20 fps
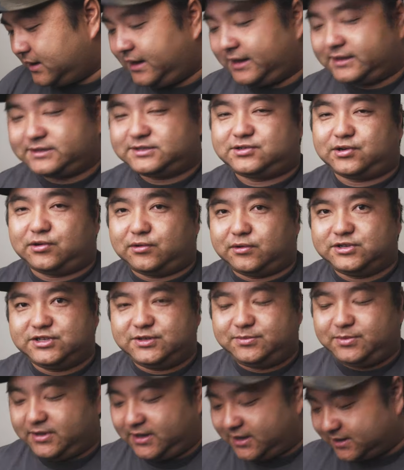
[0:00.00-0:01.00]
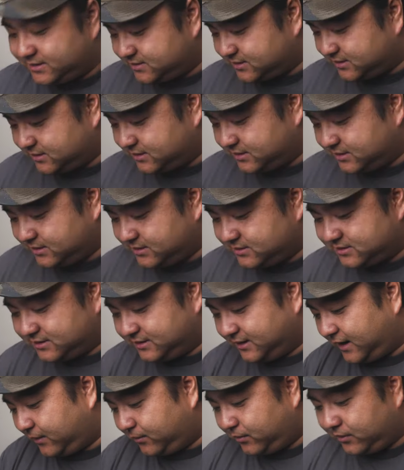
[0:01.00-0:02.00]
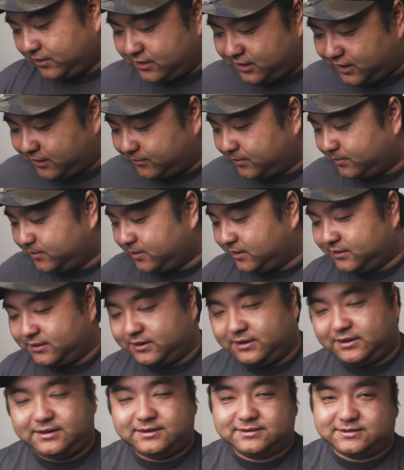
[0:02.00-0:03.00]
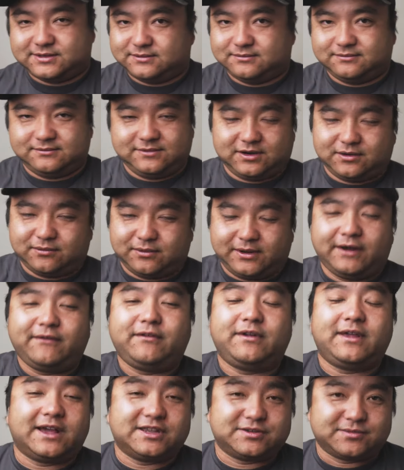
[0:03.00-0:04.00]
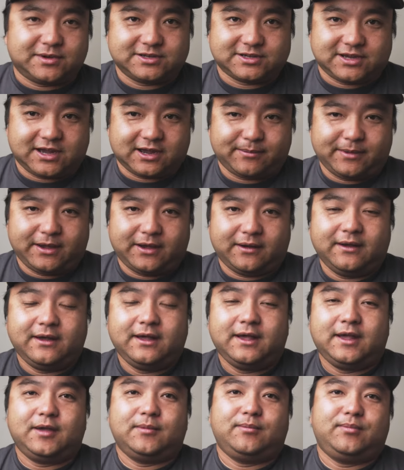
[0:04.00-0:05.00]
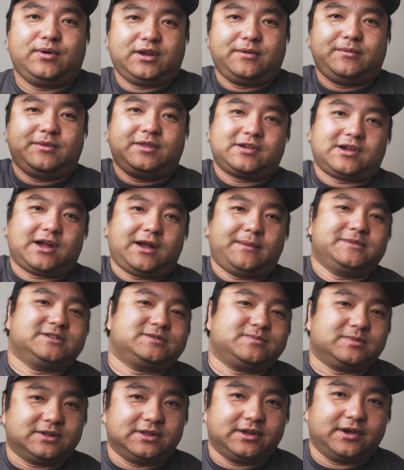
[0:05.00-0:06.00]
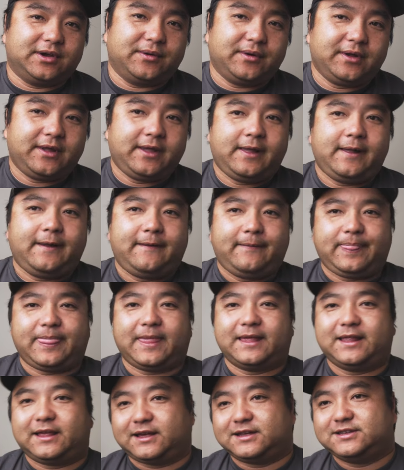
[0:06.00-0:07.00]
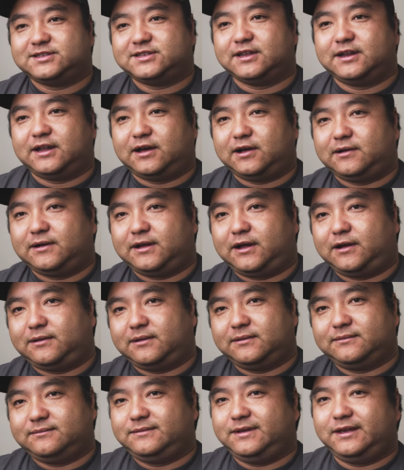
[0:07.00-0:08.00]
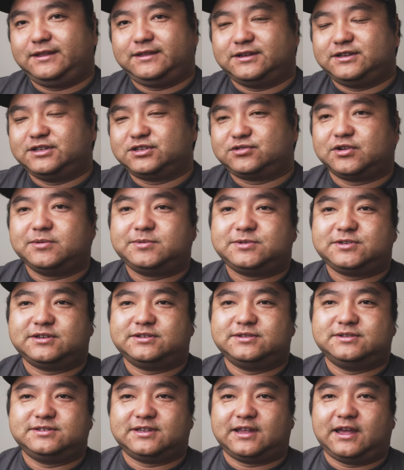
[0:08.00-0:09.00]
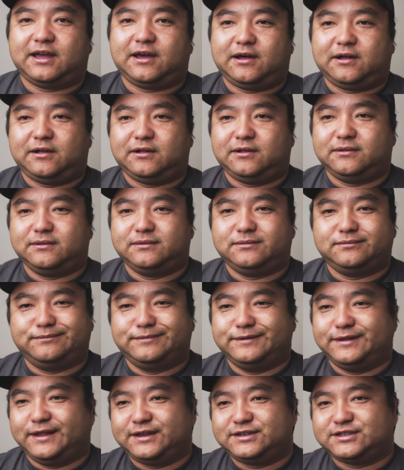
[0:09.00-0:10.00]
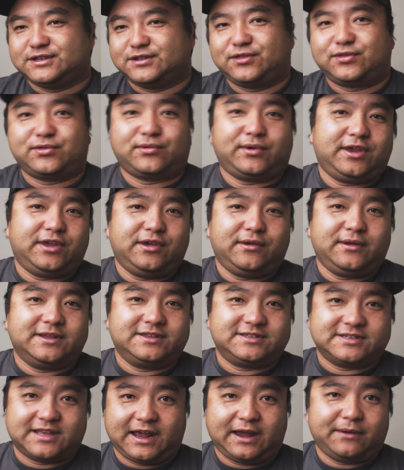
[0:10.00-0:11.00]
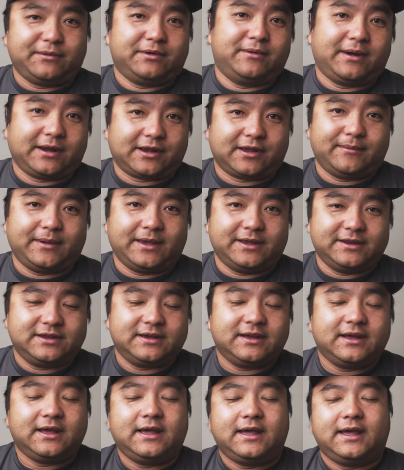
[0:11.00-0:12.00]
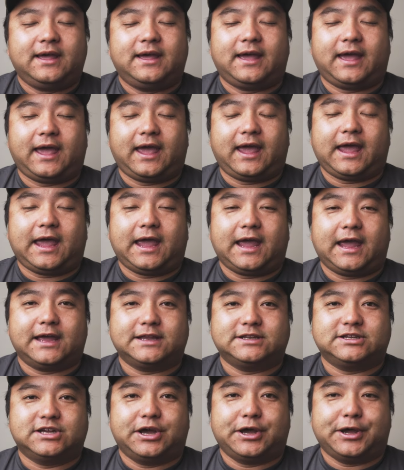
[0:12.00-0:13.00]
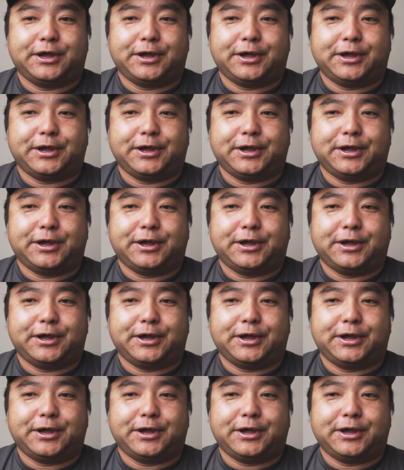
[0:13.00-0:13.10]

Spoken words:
external GPSs, networking capabilities, and you know, whatever you guys want to talk about, put them in the comments below. And like I said, I'll in the descriptions, I'll link to 3 units that I would recommend. And